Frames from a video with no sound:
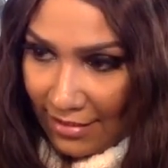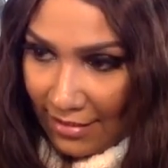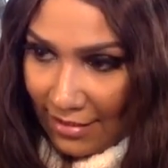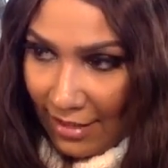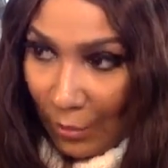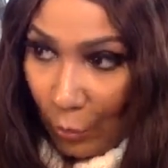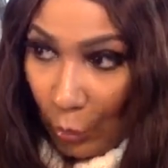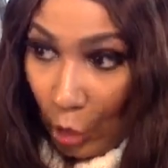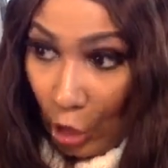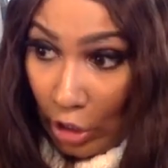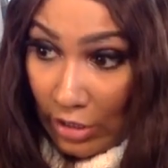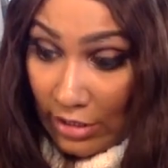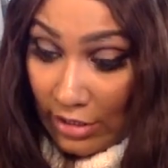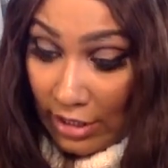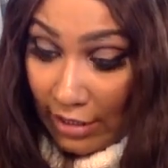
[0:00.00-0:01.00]
it
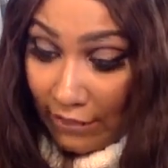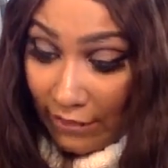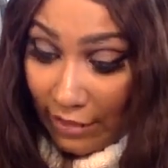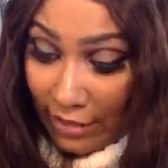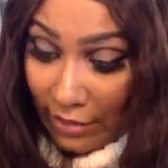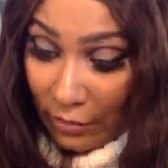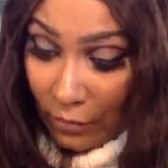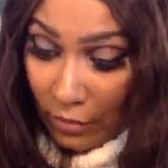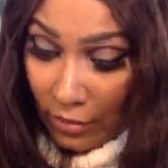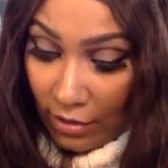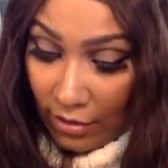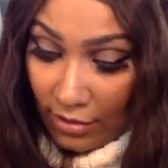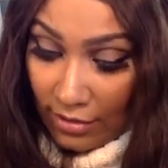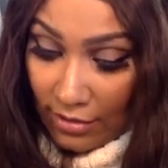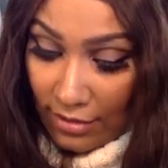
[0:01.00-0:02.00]
works, definitely
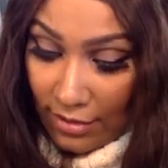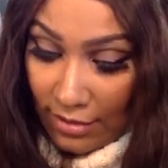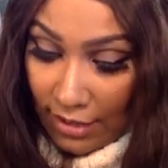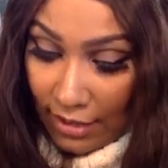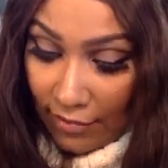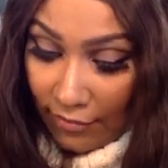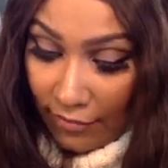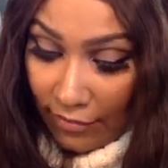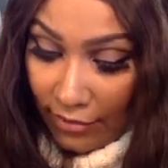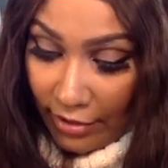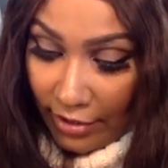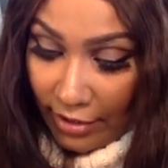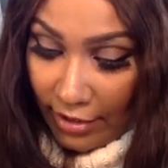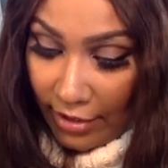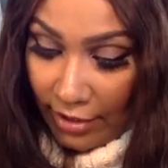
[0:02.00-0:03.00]
works, because I can feel it
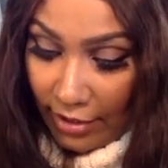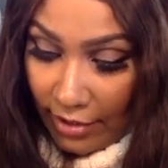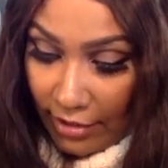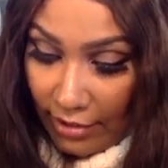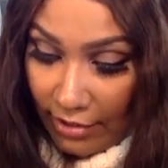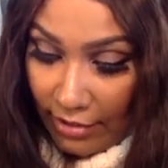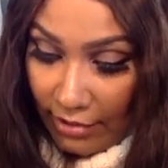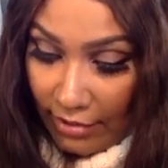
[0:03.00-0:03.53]
kicking in.